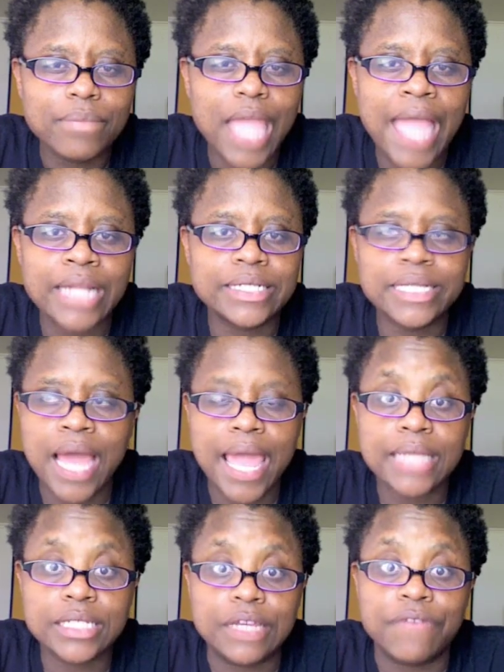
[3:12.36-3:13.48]
And
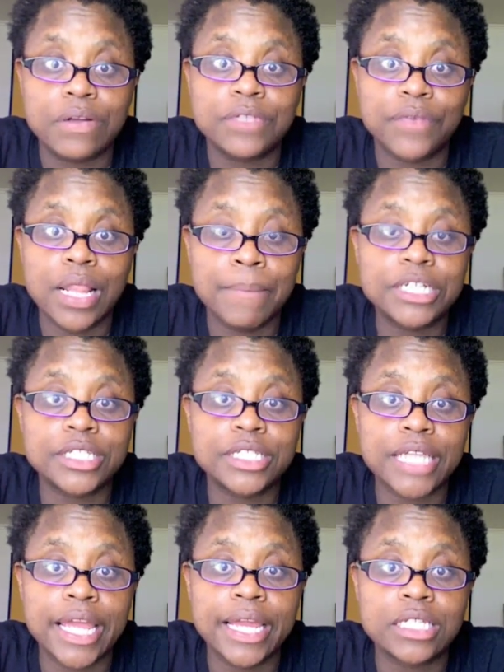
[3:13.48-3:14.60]
DISD, first of all, let me just
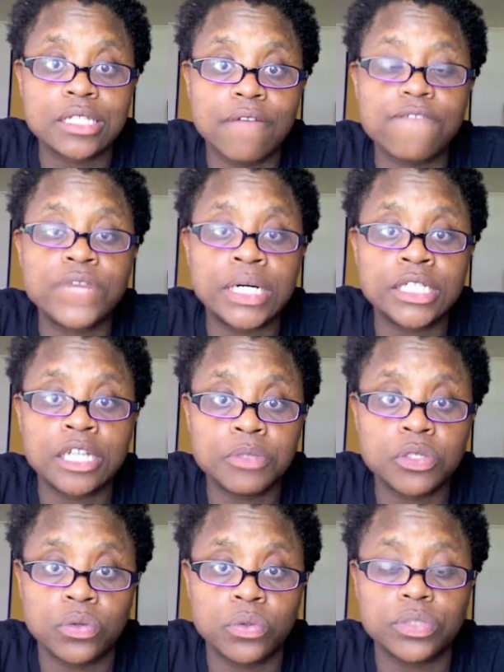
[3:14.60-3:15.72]
say, is a fucked up
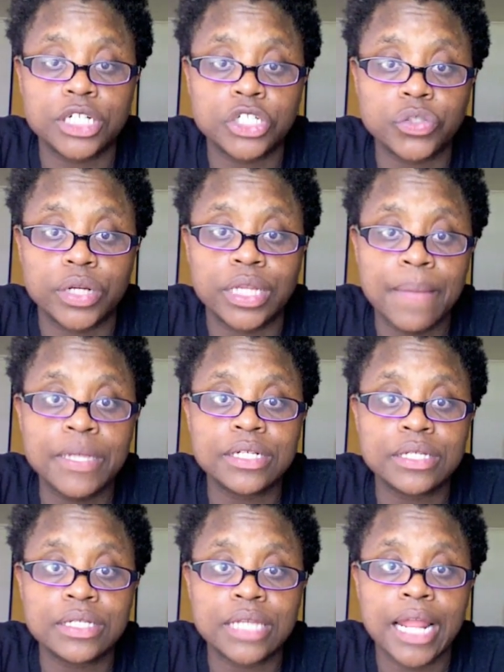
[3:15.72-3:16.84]
school district. Let me
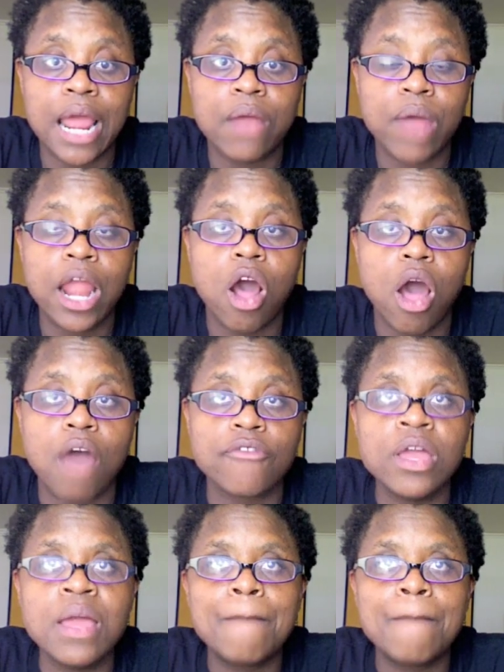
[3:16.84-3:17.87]
just say that right off.